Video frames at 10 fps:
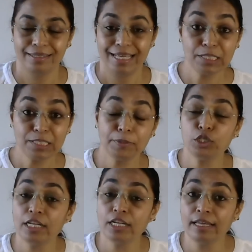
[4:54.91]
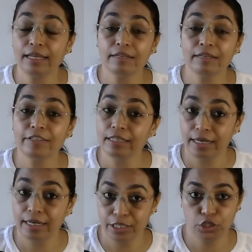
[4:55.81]
especially in our
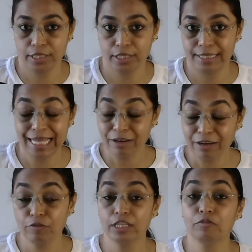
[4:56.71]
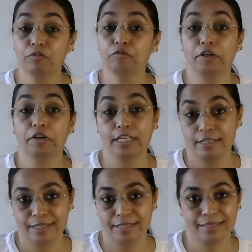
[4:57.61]
relations and with our
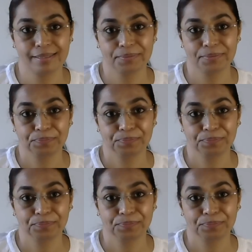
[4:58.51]
finances.